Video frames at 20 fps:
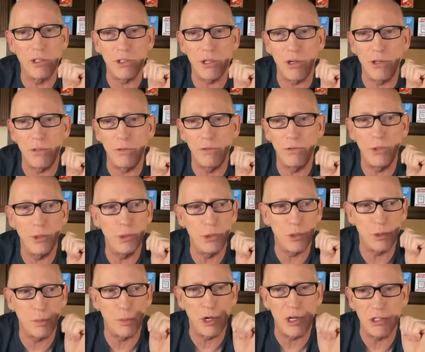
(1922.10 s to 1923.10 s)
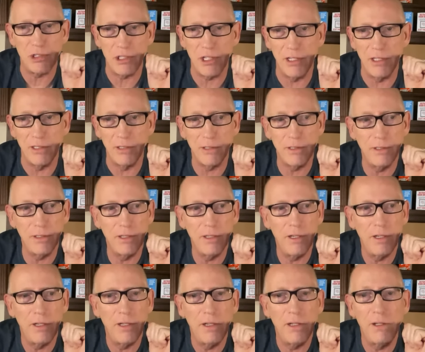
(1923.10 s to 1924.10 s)
as our future president.
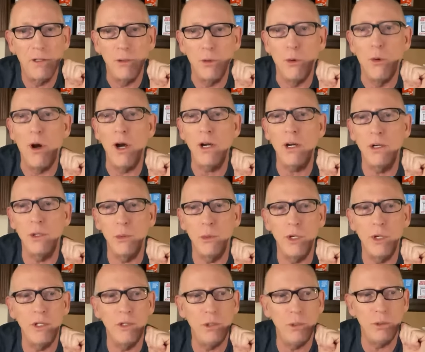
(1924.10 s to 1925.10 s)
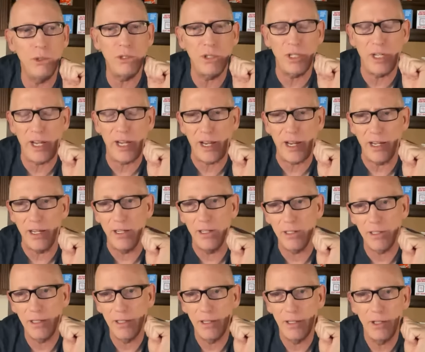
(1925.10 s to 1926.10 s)
What could we do
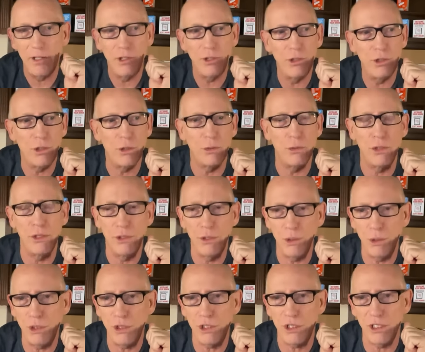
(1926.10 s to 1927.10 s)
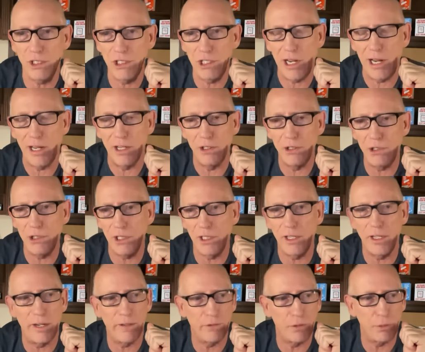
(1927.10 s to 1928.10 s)
today to reduce the chance
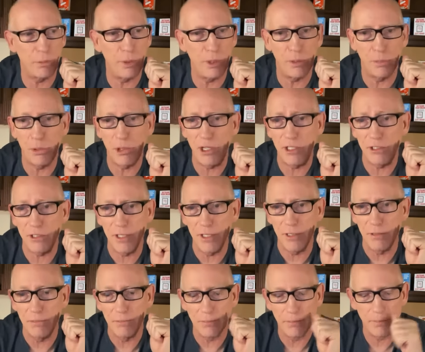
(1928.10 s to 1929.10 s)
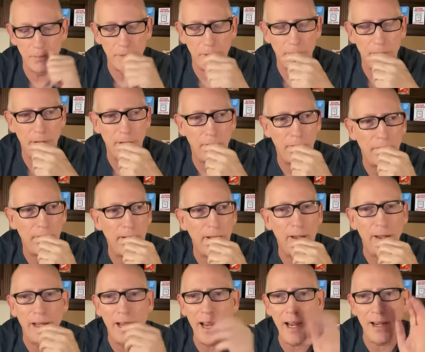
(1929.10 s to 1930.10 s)
she could ever be a president?
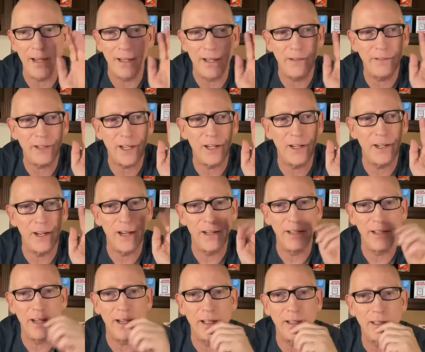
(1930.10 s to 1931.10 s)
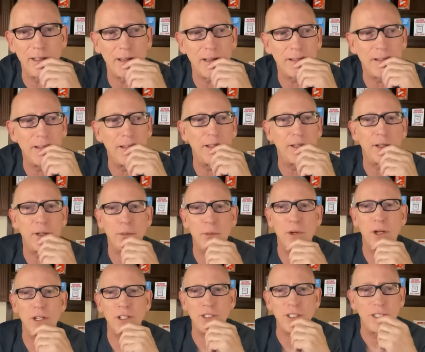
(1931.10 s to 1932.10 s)
Hey, I've got an idea.
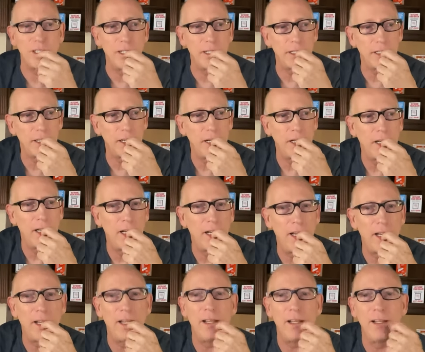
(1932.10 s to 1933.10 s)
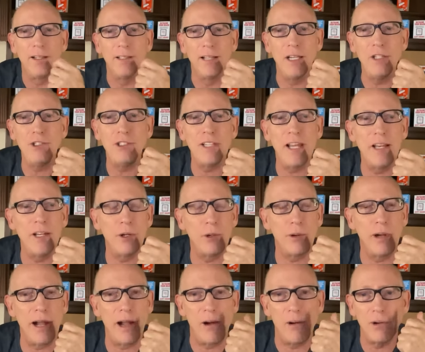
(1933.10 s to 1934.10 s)
What is it? Let's send
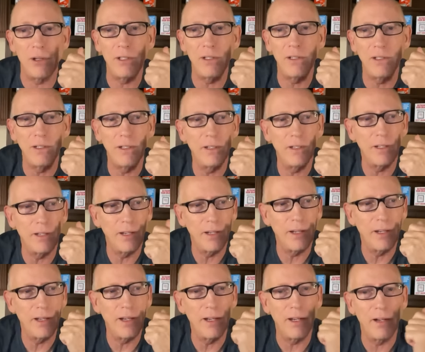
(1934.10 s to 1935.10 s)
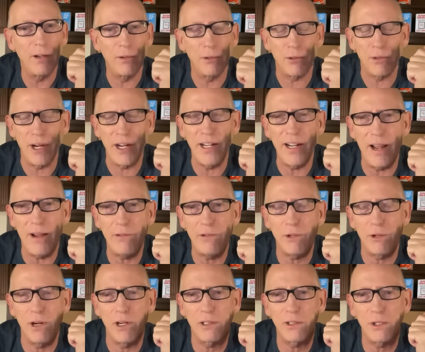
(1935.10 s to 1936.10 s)
her out right
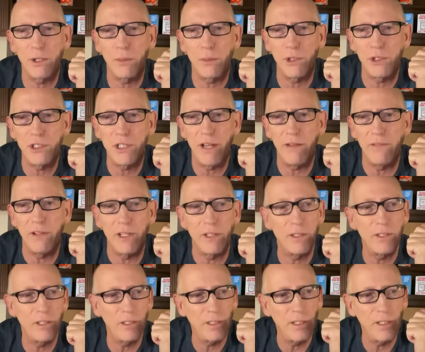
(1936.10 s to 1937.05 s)
after October 7th